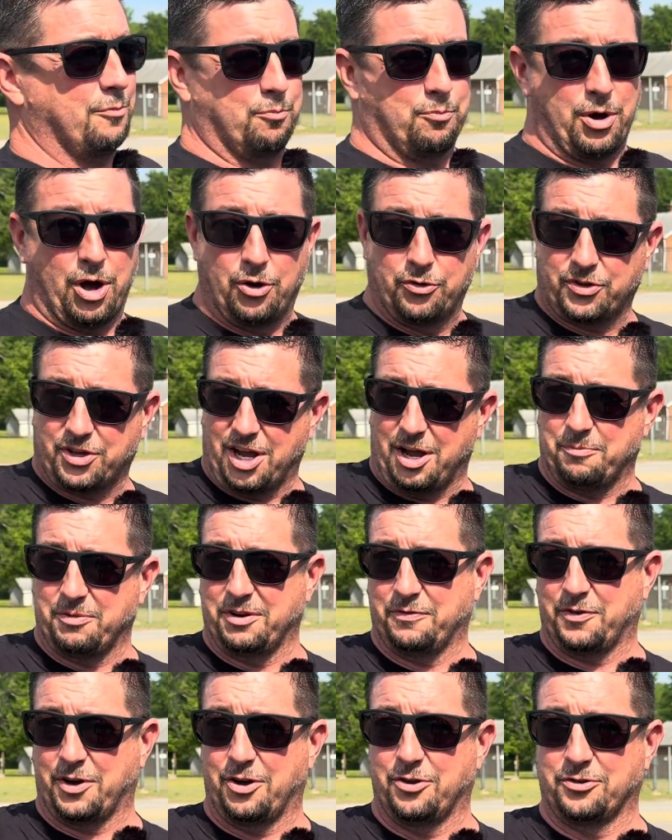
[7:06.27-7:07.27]
Both company
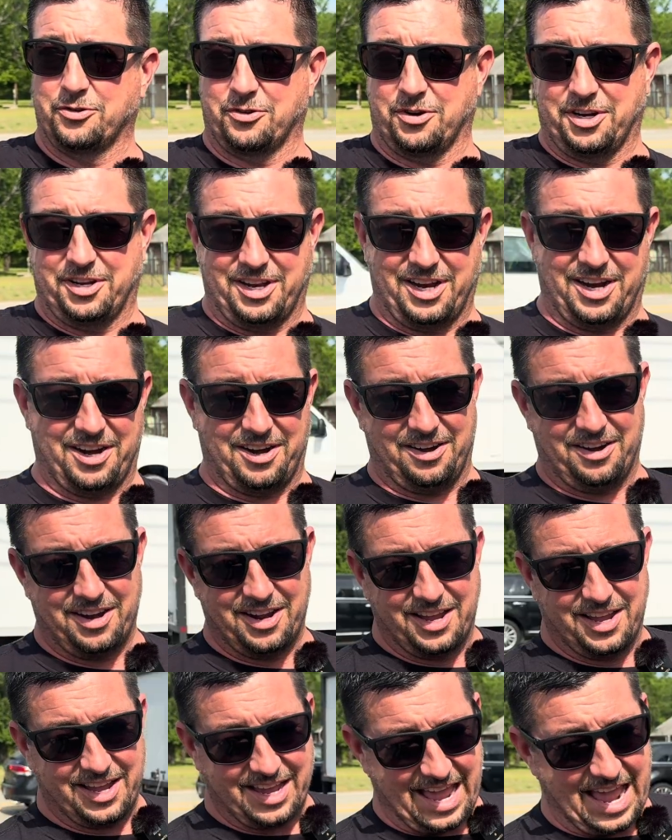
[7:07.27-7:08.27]
phones are in there.
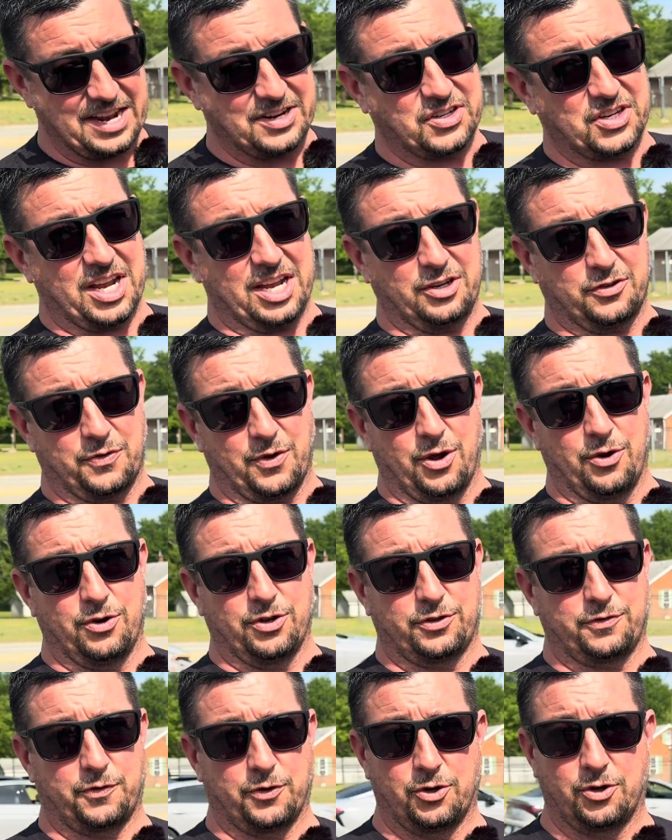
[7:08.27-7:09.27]
AJ's phone
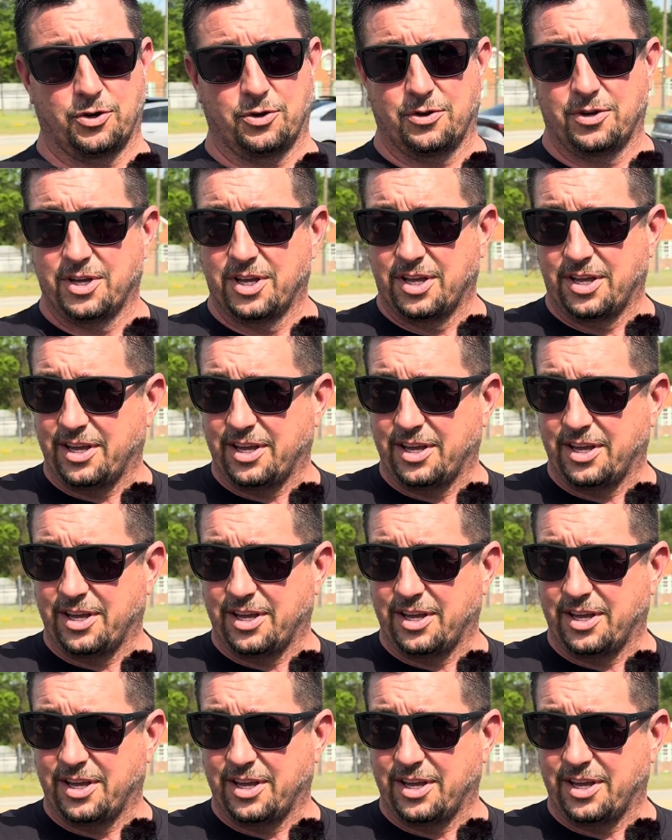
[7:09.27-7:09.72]
is full.